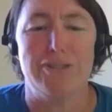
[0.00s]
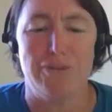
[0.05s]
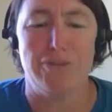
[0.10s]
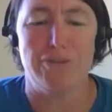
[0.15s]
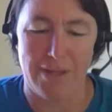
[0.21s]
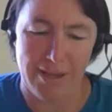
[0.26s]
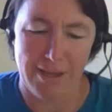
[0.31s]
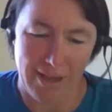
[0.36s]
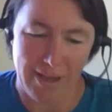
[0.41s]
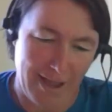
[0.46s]
you
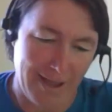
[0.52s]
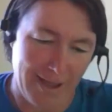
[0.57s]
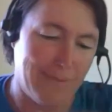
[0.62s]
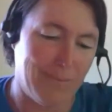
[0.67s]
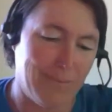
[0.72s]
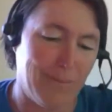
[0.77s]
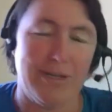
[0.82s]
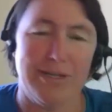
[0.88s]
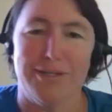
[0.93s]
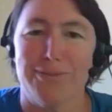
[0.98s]
think I
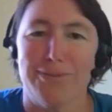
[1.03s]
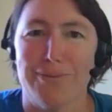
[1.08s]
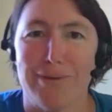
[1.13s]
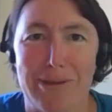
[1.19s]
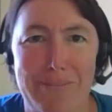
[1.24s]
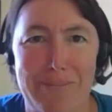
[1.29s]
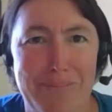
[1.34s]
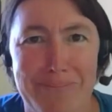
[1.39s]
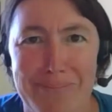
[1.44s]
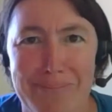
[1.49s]
want to
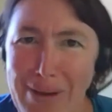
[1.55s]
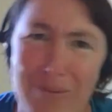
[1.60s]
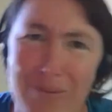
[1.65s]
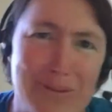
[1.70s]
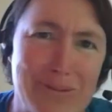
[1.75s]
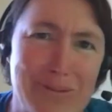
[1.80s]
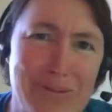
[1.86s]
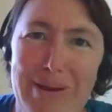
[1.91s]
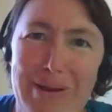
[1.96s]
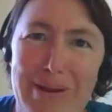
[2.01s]
swim? I want
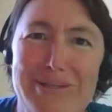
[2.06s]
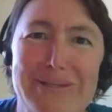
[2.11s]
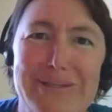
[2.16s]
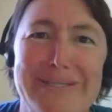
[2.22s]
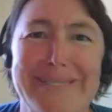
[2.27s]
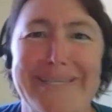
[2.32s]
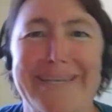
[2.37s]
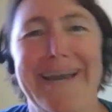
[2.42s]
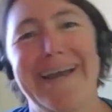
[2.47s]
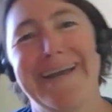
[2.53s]
to swim around
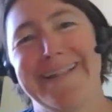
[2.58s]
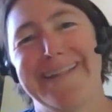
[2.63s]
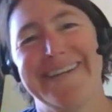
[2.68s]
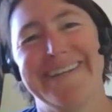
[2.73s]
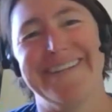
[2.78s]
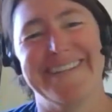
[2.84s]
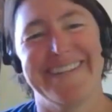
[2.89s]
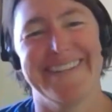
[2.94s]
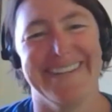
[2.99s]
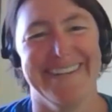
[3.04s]
Jersey
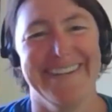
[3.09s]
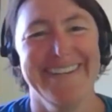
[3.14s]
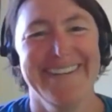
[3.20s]
Island.